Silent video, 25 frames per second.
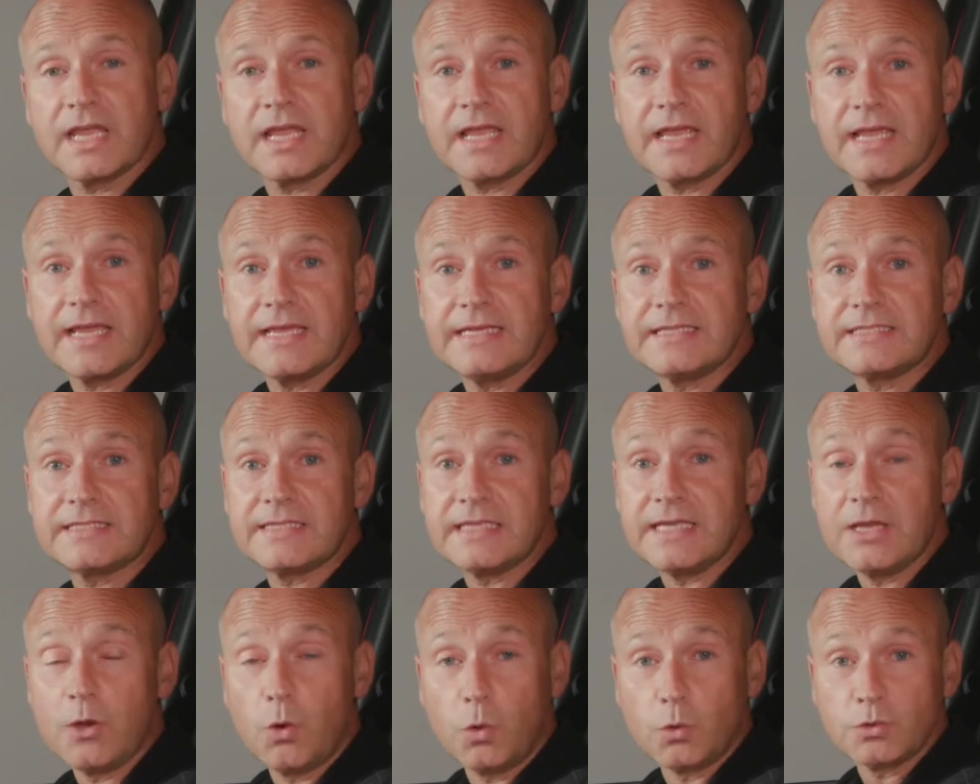is
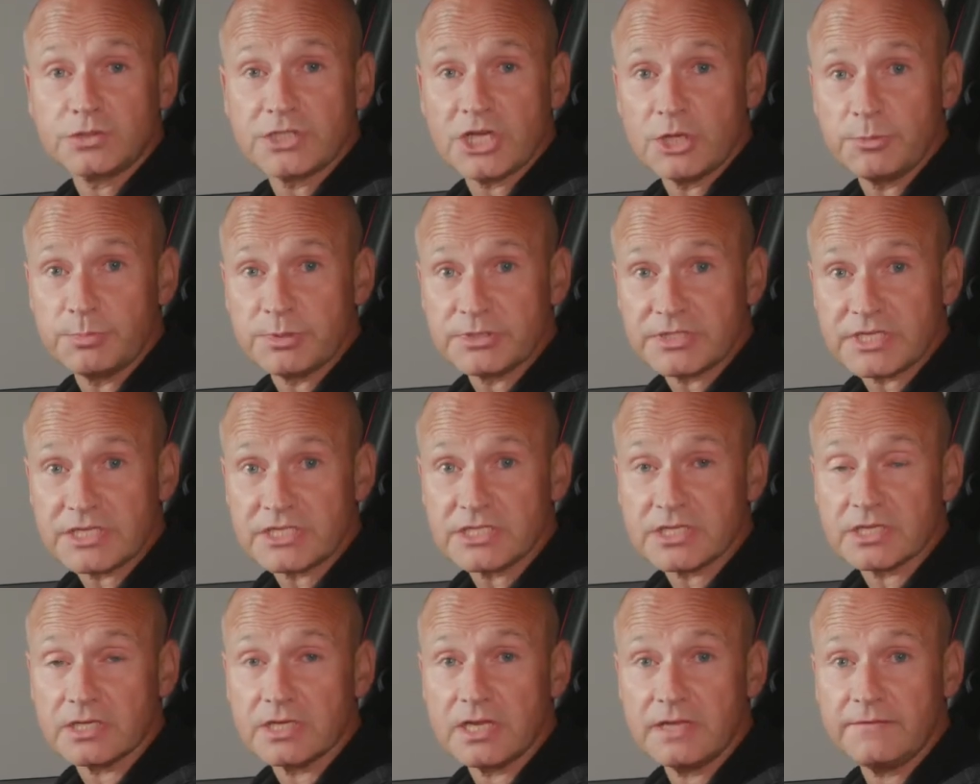the auto
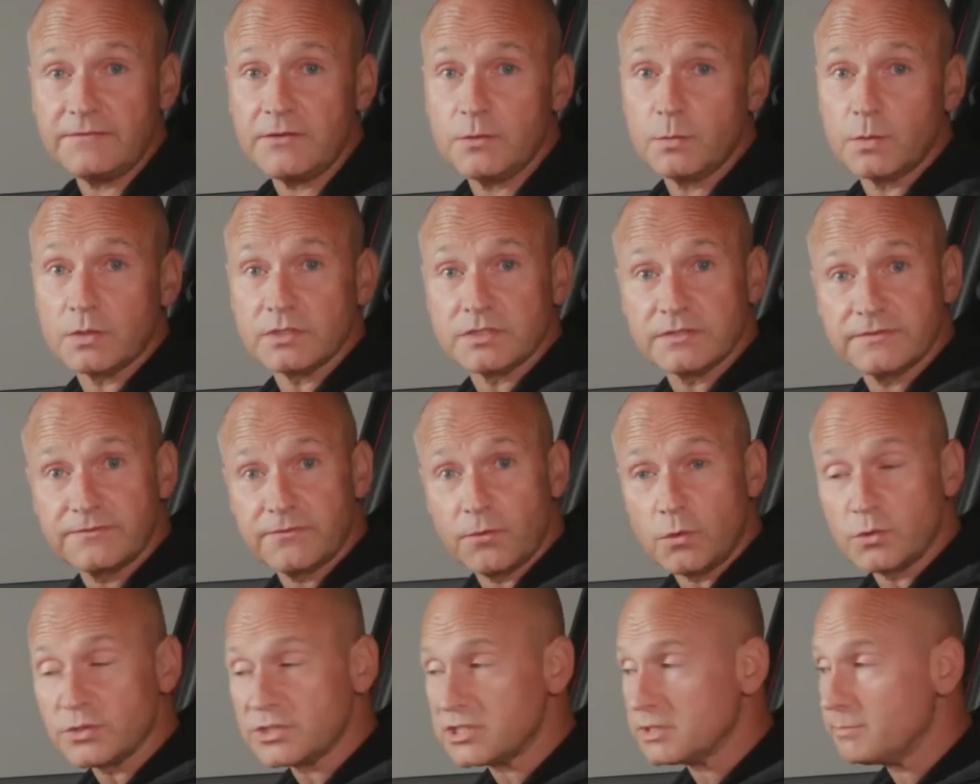position. If you want to force